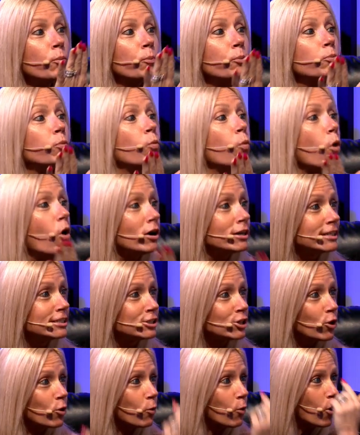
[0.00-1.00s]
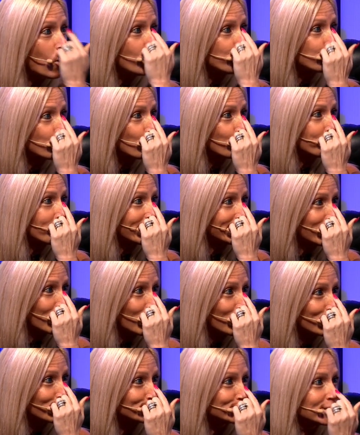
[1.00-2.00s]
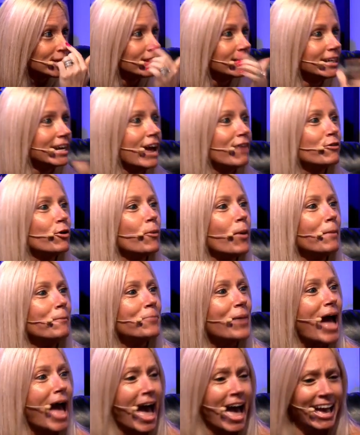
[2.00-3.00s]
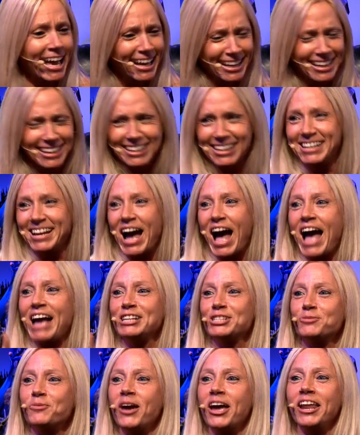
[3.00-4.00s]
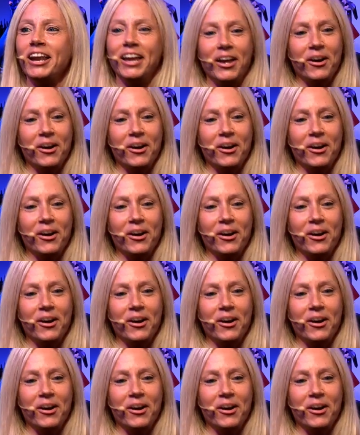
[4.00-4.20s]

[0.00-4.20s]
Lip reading: walked into a wall, broke my nose, never went back. I swear to you.